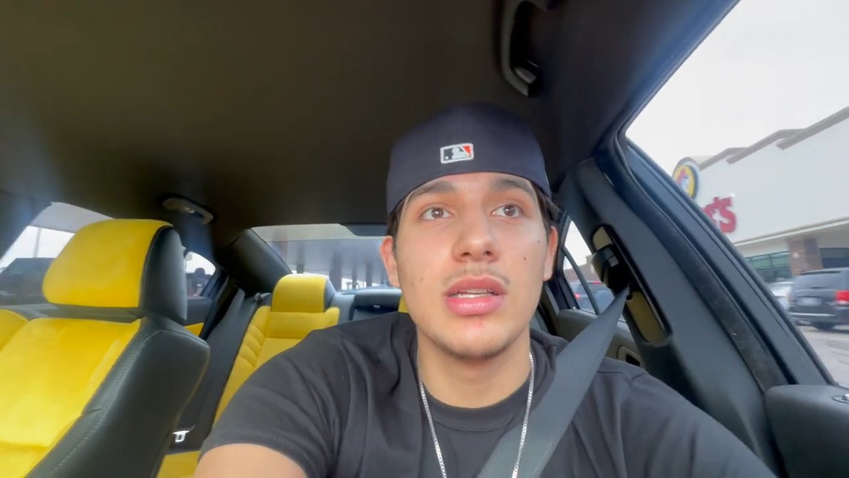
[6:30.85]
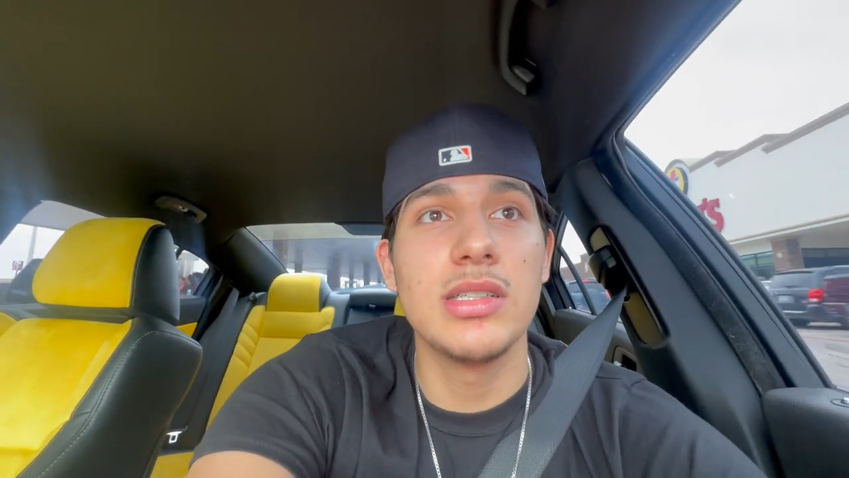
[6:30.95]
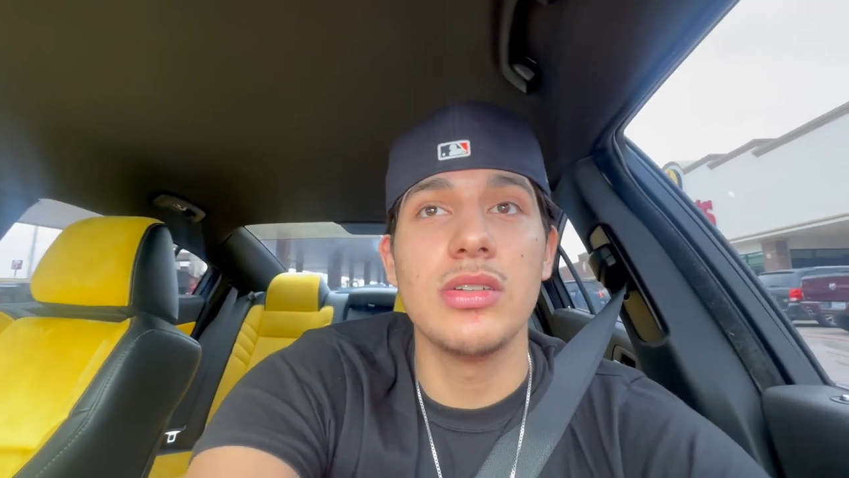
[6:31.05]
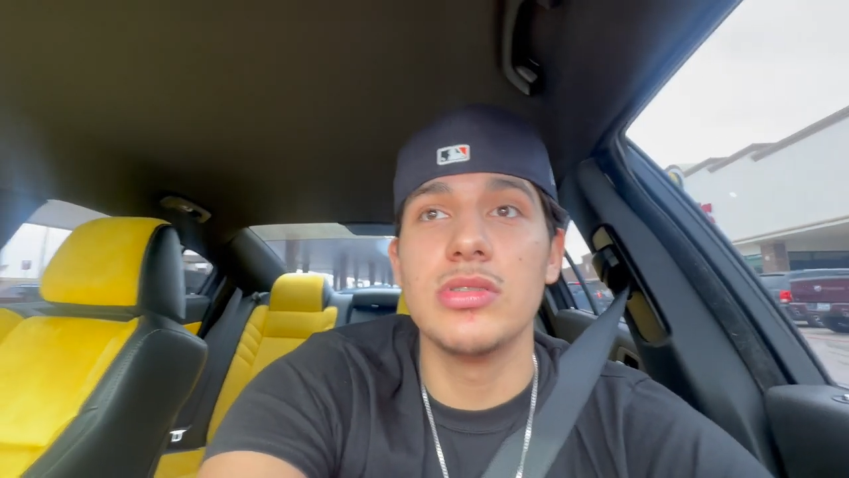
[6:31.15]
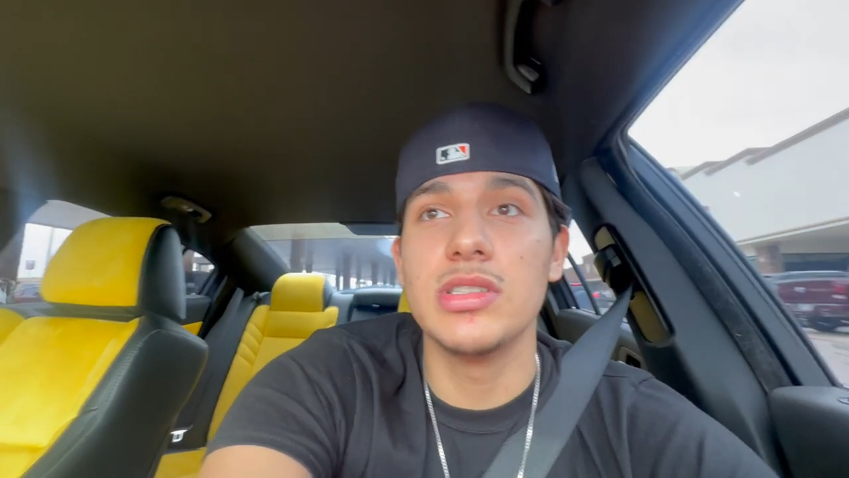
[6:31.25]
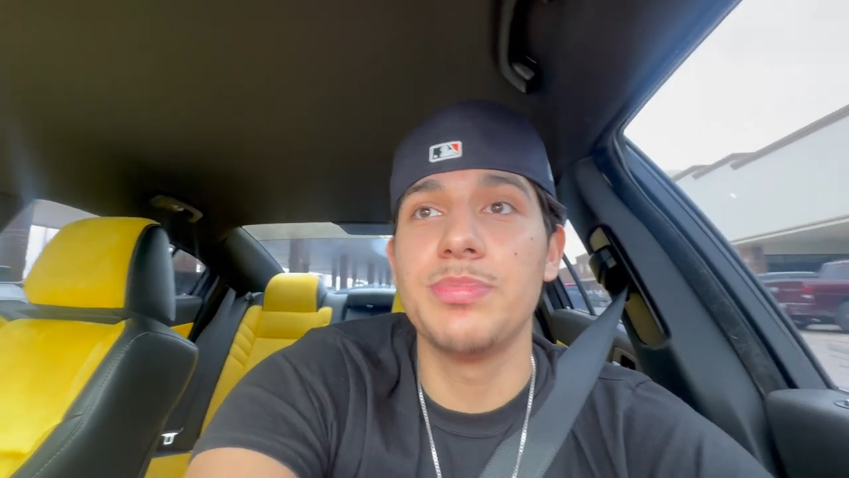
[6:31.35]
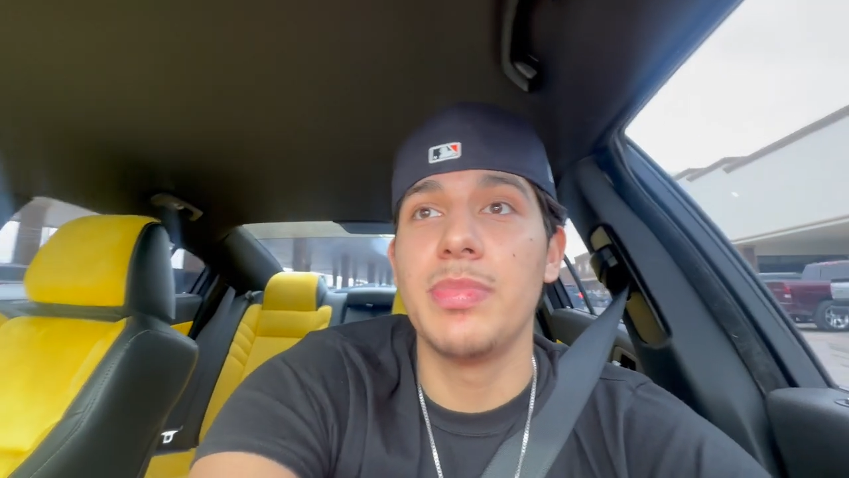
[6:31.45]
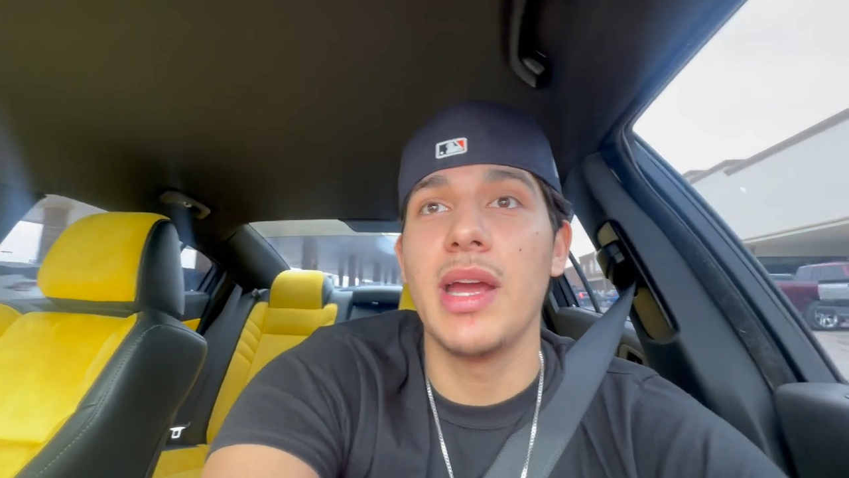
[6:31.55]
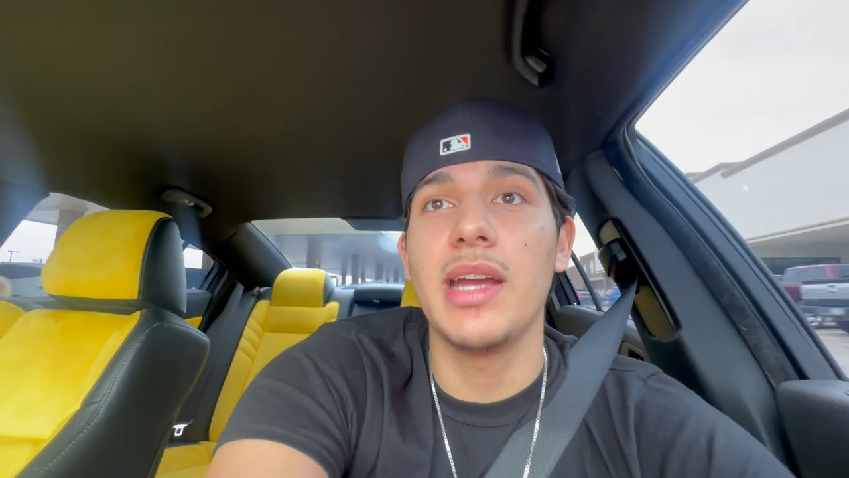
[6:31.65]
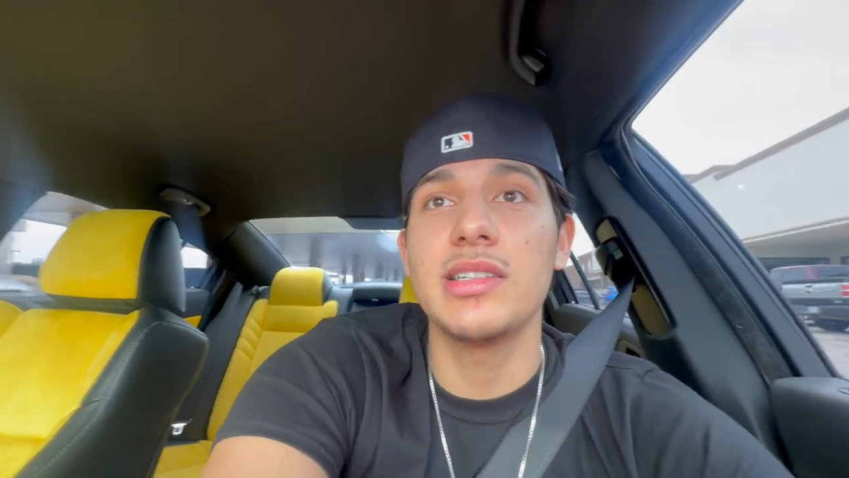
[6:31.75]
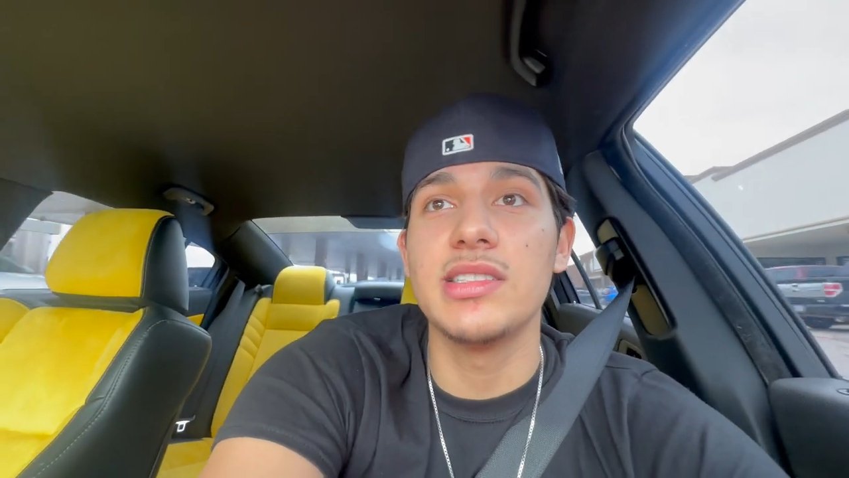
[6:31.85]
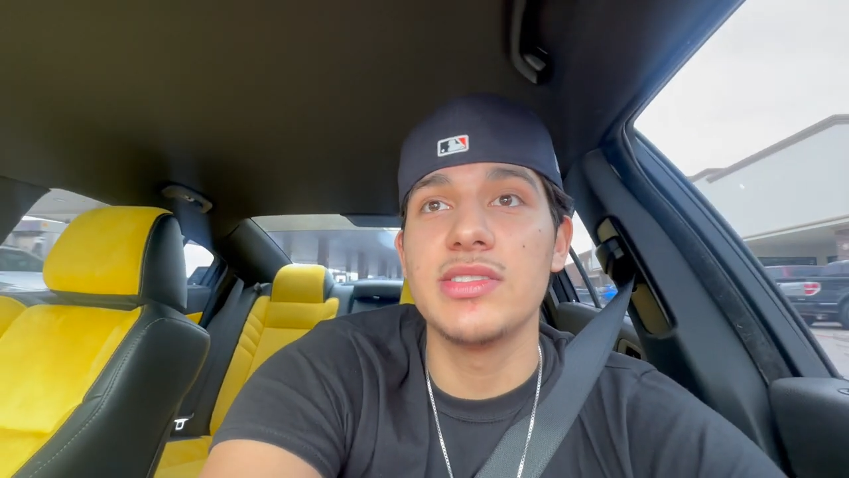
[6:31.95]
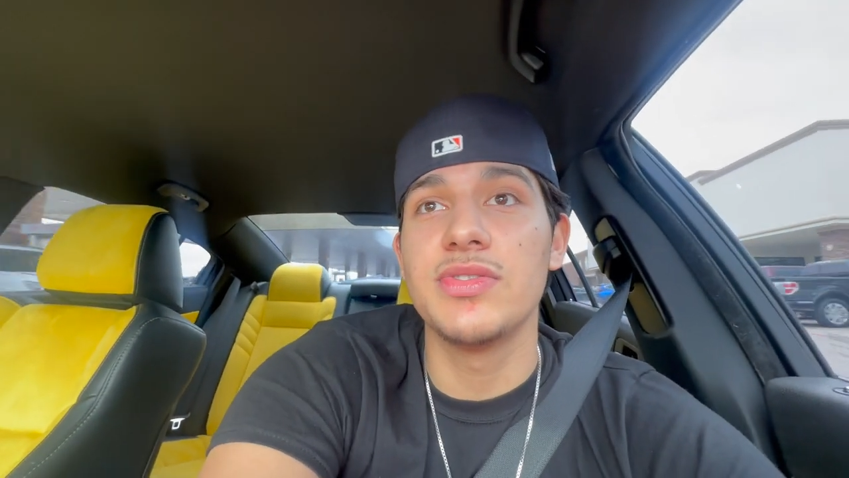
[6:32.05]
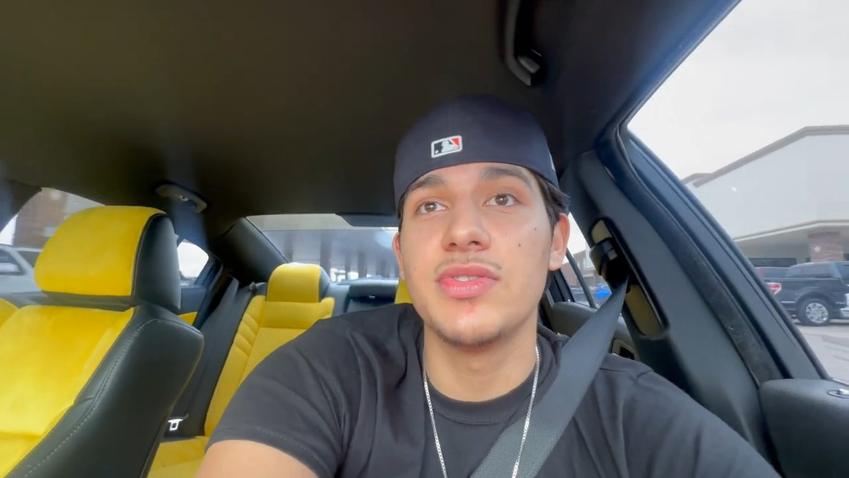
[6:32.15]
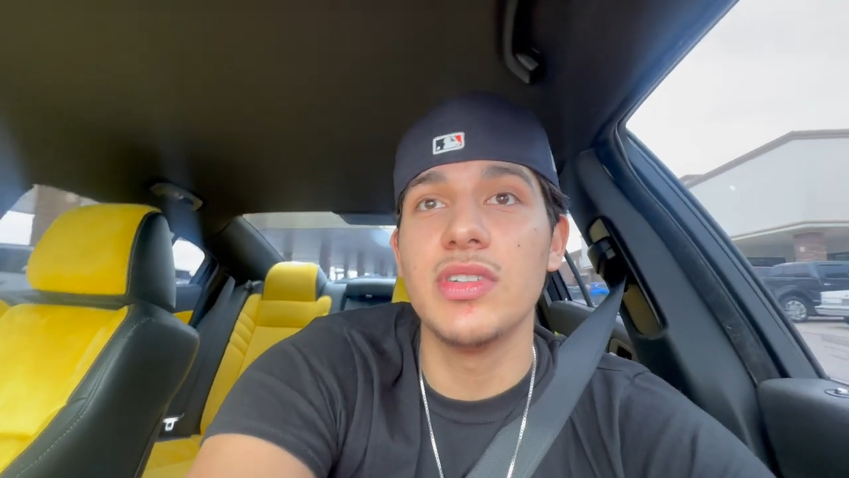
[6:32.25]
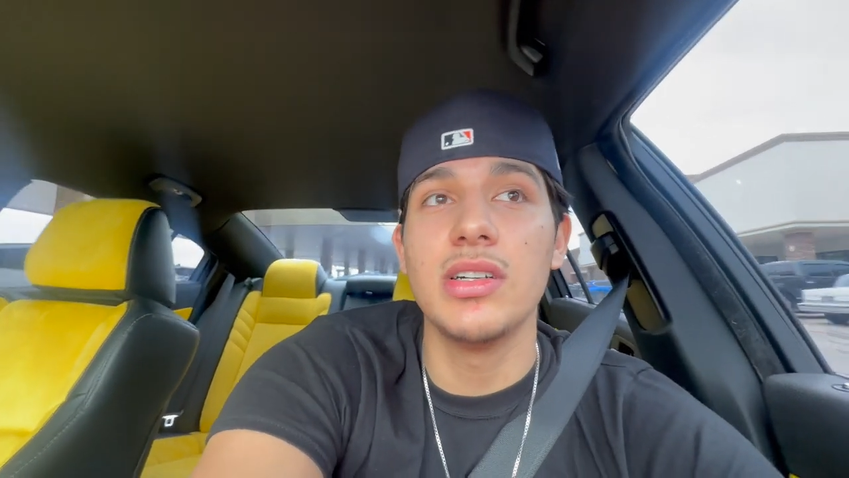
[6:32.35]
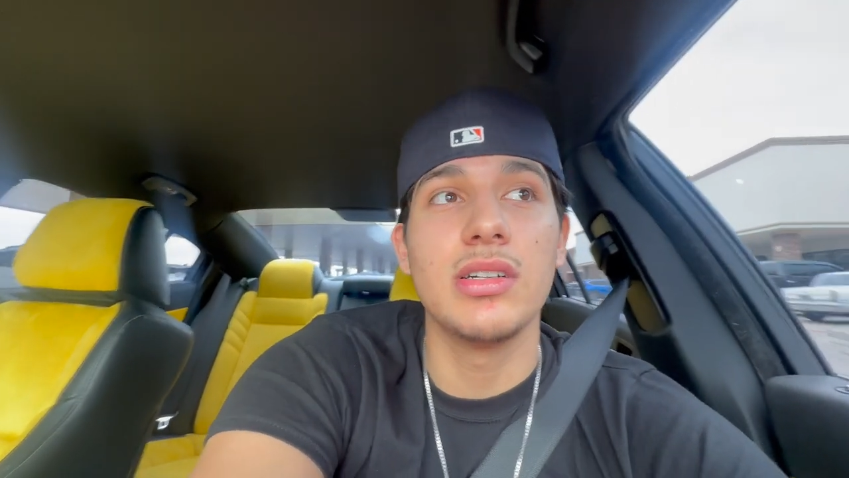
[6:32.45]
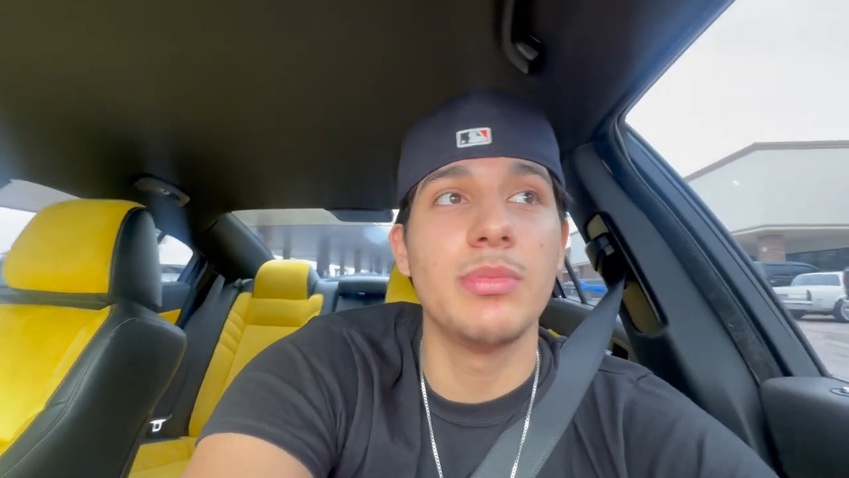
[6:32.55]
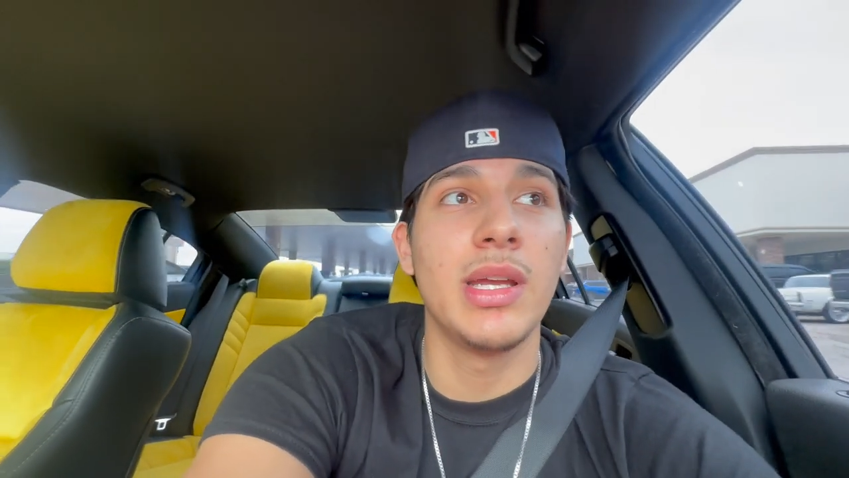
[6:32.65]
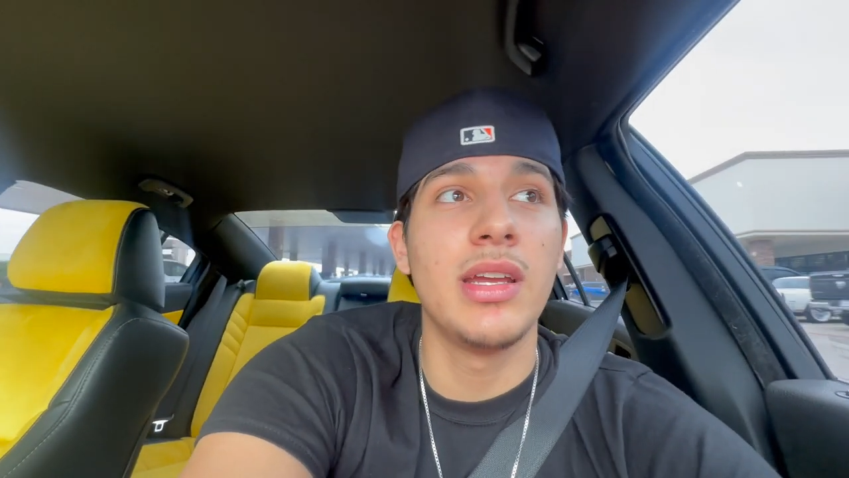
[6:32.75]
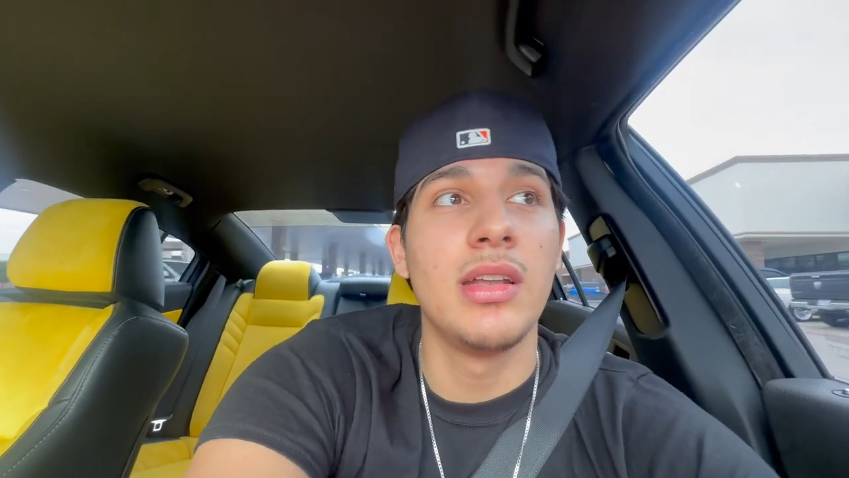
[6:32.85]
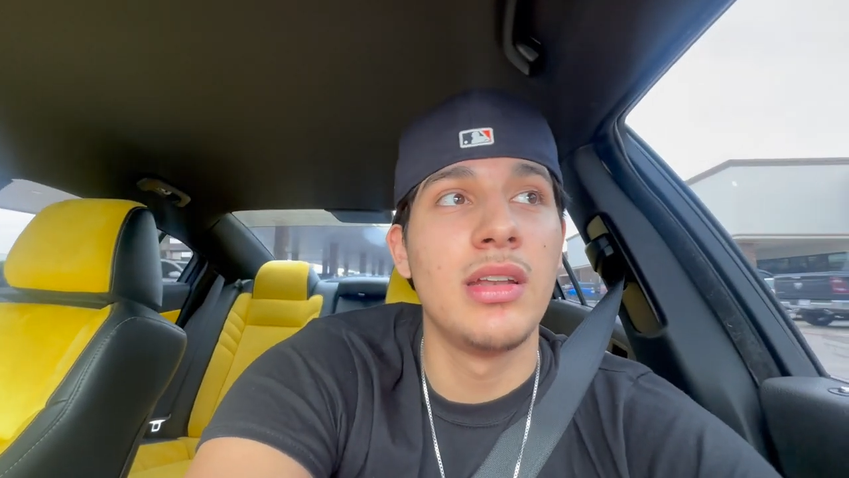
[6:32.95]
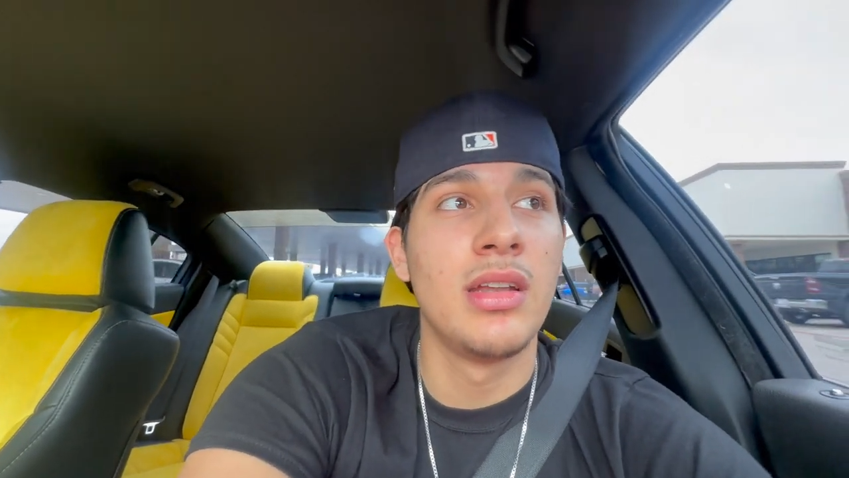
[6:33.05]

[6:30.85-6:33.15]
This hole just packed as fuck, man.